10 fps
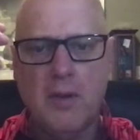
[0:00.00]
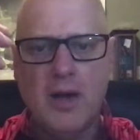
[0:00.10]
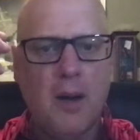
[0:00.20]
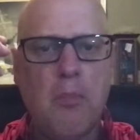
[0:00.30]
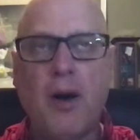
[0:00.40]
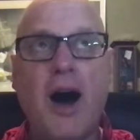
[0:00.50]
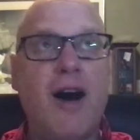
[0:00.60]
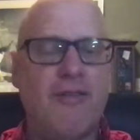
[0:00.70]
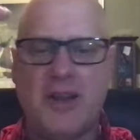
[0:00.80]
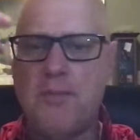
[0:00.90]

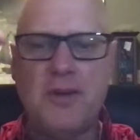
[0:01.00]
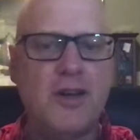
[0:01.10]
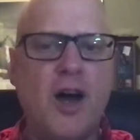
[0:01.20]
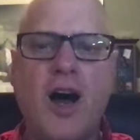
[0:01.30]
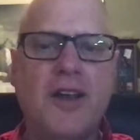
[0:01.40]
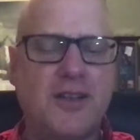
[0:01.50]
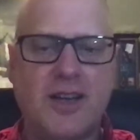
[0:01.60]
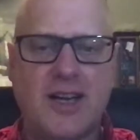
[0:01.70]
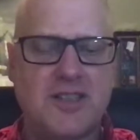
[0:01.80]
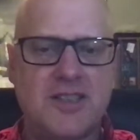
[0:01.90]
above and beyond
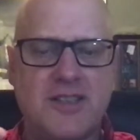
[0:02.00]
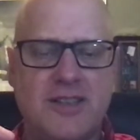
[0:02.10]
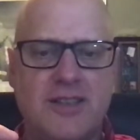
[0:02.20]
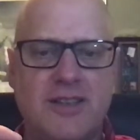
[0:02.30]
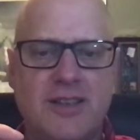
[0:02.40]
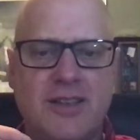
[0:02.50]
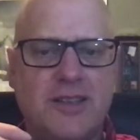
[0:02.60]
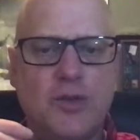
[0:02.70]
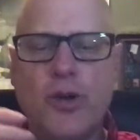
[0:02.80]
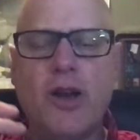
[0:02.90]
us
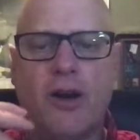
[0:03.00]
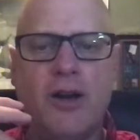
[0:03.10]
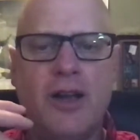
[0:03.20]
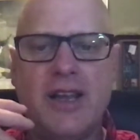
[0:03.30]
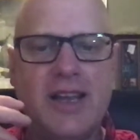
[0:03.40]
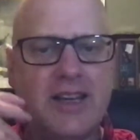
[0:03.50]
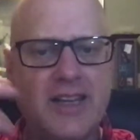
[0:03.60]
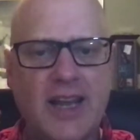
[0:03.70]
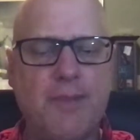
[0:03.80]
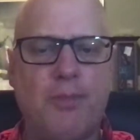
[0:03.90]
that we are
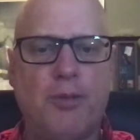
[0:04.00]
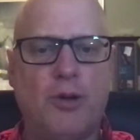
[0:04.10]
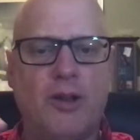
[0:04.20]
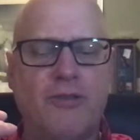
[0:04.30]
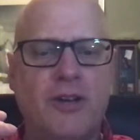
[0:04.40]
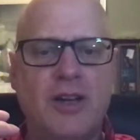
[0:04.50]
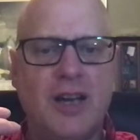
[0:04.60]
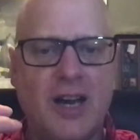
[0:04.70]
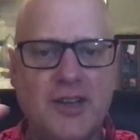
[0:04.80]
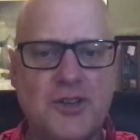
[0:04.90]
incapable of
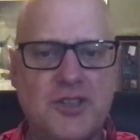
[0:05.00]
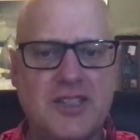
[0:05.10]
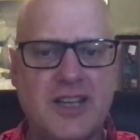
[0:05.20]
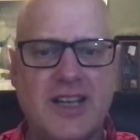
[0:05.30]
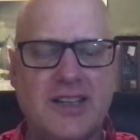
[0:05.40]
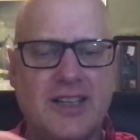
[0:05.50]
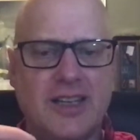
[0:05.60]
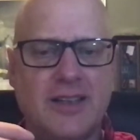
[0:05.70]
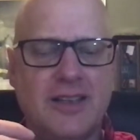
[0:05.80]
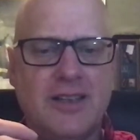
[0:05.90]

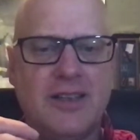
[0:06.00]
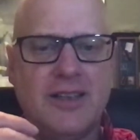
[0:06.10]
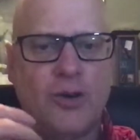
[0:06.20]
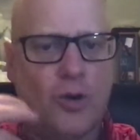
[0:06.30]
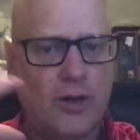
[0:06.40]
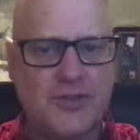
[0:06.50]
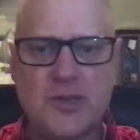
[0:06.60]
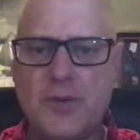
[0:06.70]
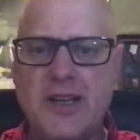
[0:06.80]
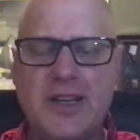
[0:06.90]
understanding or of
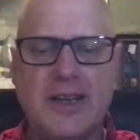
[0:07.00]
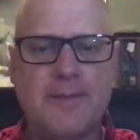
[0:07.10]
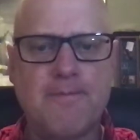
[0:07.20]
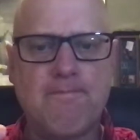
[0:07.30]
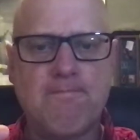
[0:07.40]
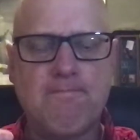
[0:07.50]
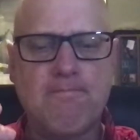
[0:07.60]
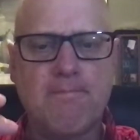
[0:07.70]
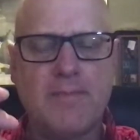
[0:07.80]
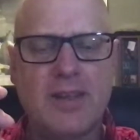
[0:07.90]
speaking,
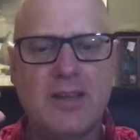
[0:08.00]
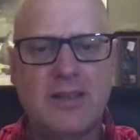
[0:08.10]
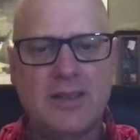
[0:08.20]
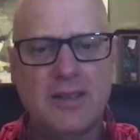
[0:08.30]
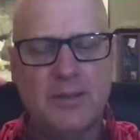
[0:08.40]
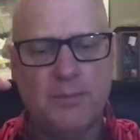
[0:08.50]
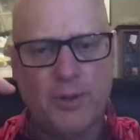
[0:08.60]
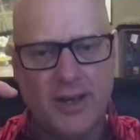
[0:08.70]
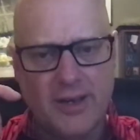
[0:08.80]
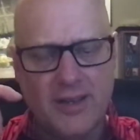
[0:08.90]

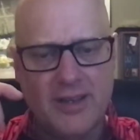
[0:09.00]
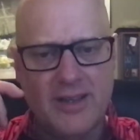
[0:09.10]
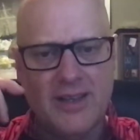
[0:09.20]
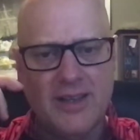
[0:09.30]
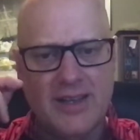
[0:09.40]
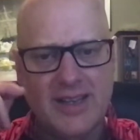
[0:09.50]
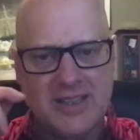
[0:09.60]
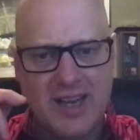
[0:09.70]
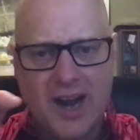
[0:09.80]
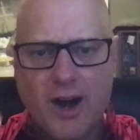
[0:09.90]
but
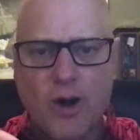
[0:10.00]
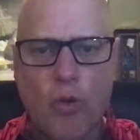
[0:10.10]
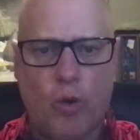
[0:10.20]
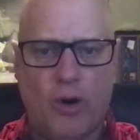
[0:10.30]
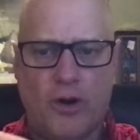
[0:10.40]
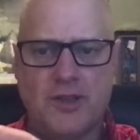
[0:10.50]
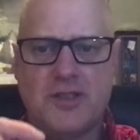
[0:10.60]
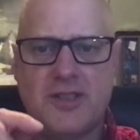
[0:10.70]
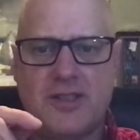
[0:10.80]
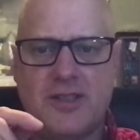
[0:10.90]
it's our
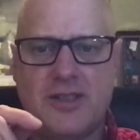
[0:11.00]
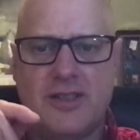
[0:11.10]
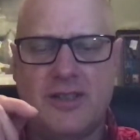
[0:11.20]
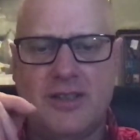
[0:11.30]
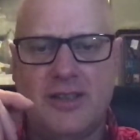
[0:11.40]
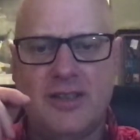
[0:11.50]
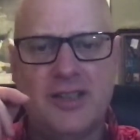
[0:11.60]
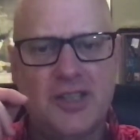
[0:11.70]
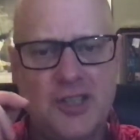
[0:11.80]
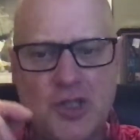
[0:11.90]
words,
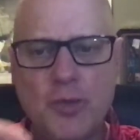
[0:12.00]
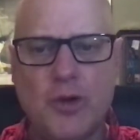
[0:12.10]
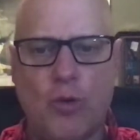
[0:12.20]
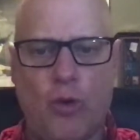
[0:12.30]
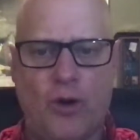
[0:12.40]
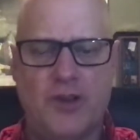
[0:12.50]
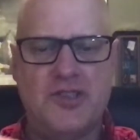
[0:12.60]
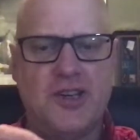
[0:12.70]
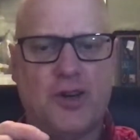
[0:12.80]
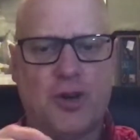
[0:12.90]
human words,
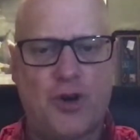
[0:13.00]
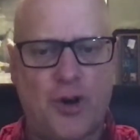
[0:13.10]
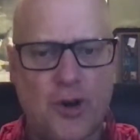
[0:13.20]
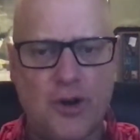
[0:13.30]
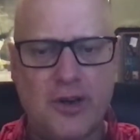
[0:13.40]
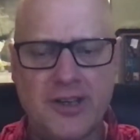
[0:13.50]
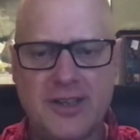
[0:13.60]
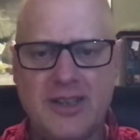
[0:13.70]
that are heard